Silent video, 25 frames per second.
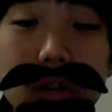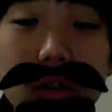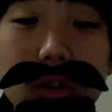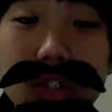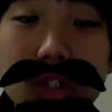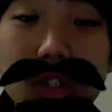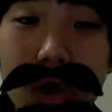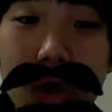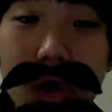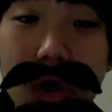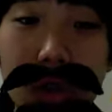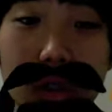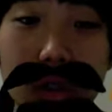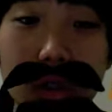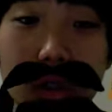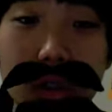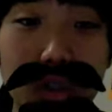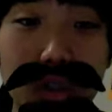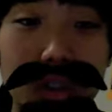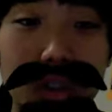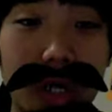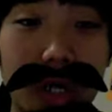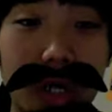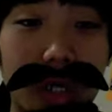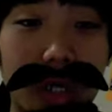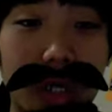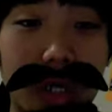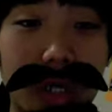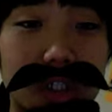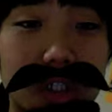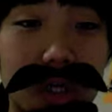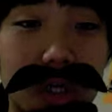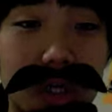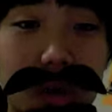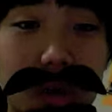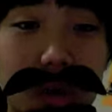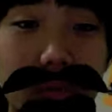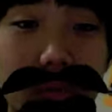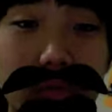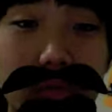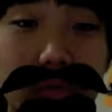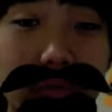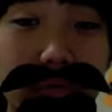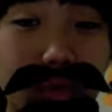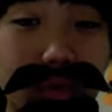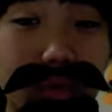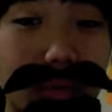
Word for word: geological change proved